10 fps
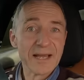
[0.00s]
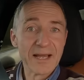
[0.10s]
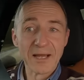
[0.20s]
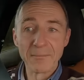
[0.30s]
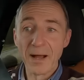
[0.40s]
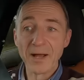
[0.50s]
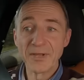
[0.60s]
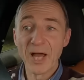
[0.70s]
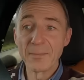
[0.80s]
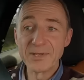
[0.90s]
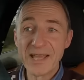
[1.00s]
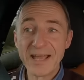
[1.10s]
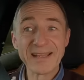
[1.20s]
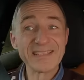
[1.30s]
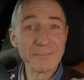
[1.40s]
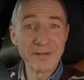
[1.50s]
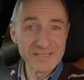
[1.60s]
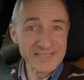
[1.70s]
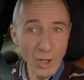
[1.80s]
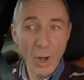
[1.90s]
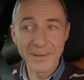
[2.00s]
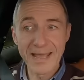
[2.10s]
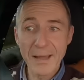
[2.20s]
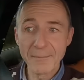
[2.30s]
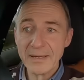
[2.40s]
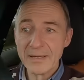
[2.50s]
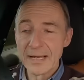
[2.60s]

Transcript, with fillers: mild hybrid tech is a bit of a stopgap,